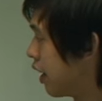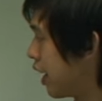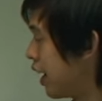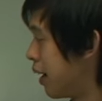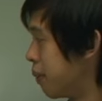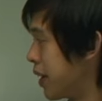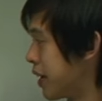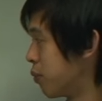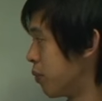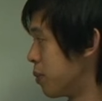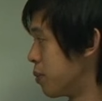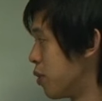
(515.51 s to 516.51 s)
Um, it can
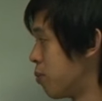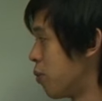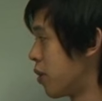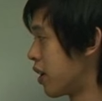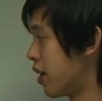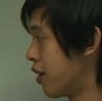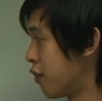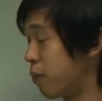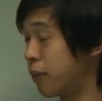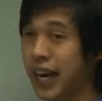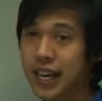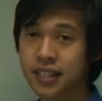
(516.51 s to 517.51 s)
absorb water from
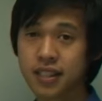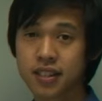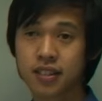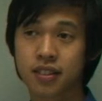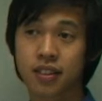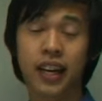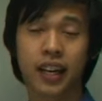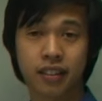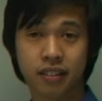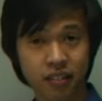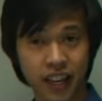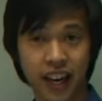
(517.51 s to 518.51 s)
gases, like
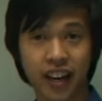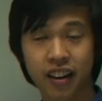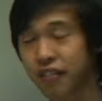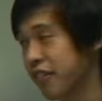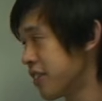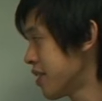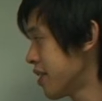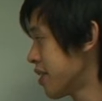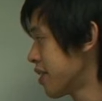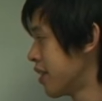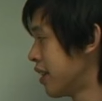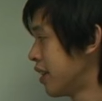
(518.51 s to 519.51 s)
the air, for
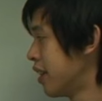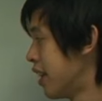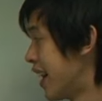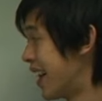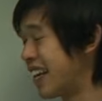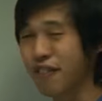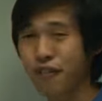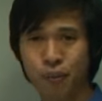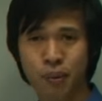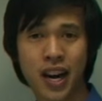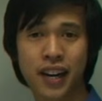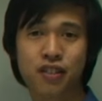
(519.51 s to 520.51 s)
instance, and even from
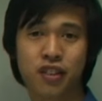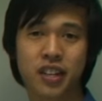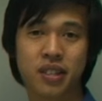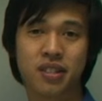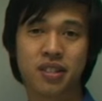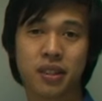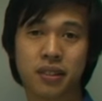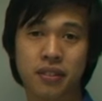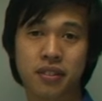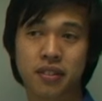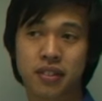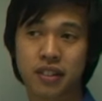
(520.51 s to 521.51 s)
hydrated
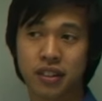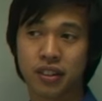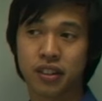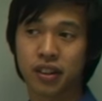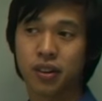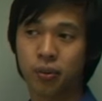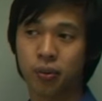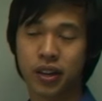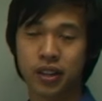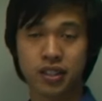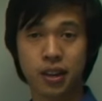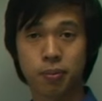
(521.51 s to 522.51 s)
salts. So you know
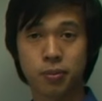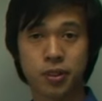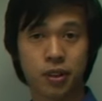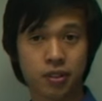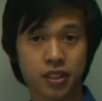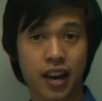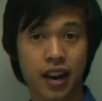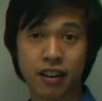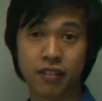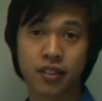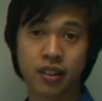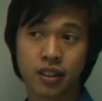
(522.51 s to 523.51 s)
when some salts
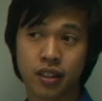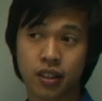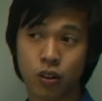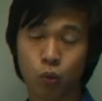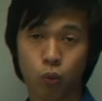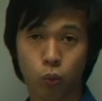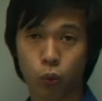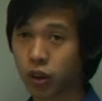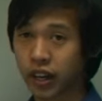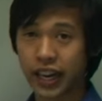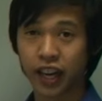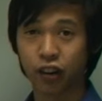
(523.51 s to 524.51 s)
have
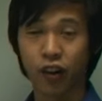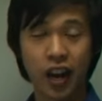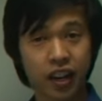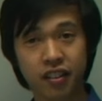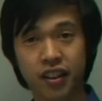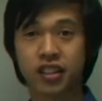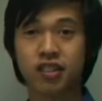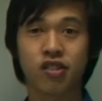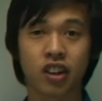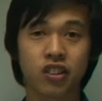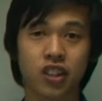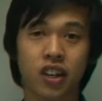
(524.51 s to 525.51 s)
water ingrained in their
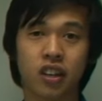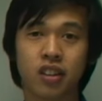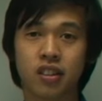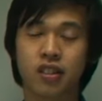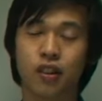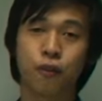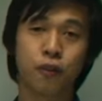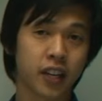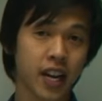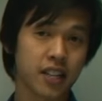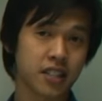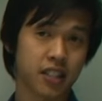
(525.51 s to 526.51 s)
structure, sulfuric
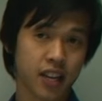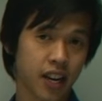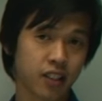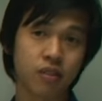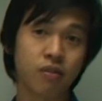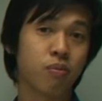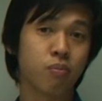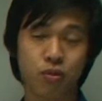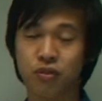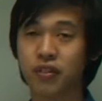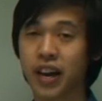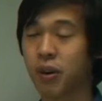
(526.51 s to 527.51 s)
acid can actually
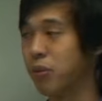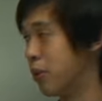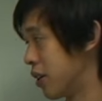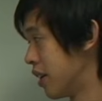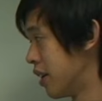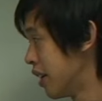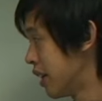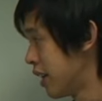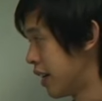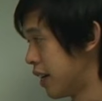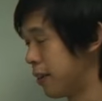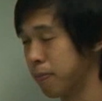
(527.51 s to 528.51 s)
remove that water
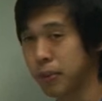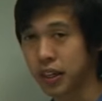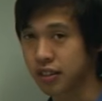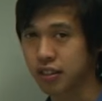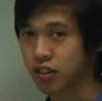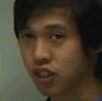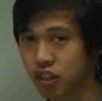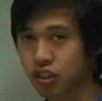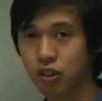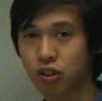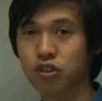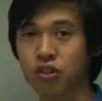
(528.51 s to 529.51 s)
um, because it's just
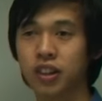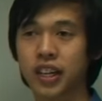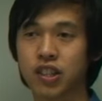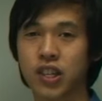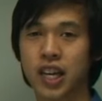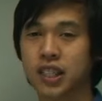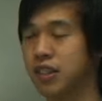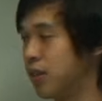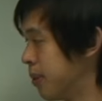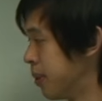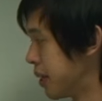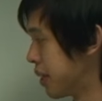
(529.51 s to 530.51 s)
so strongly attracted to
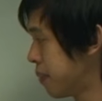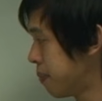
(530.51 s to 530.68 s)
water.